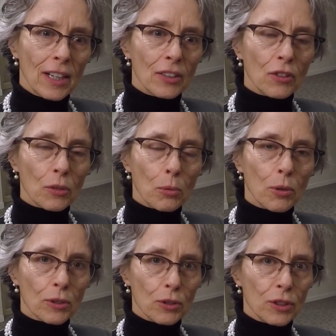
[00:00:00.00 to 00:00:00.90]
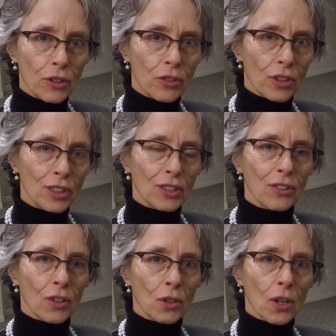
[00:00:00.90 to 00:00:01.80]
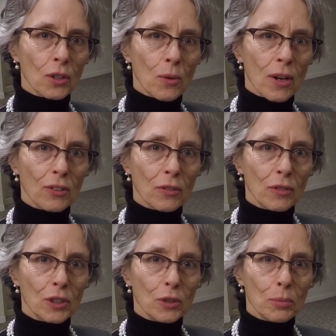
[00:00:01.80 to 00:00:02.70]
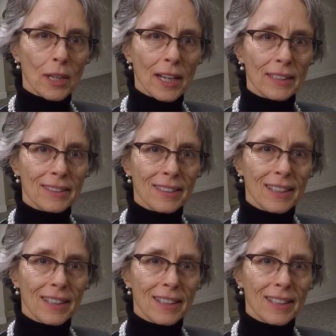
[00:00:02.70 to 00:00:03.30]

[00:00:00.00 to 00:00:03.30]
to support good decisions on Ottawa's official plan.